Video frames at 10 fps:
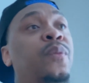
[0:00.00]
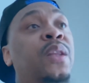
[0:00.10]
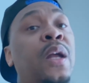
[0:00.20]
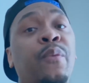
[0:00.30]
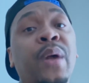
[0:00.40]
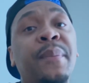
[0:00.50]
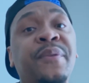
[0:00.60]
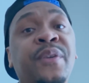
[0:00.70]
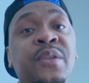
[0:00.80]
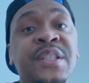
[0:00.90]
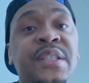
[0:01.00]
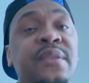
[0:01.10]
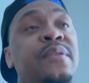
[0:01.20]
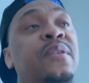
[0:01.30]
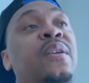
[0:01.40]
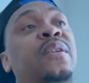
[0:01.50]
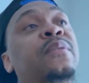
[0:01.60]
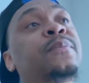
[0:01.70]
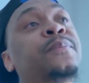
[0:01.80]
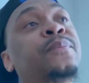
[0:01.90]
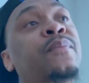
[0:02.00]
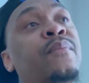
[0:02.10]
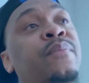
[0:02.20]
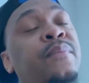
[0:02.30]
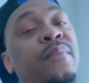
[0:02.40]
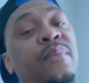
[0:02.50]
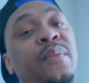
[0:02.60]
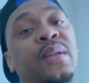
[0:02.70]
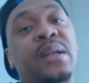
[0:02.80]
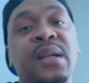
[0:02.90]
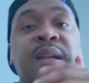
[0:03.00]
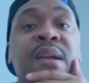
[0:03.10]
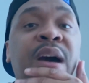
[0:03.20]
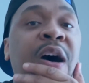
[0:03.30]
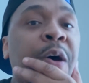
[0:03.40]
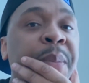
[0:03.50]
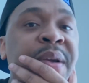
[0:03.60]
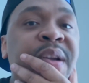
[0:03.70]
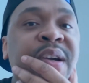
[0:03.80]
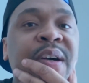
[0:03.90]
Like right before the shift start, he called me.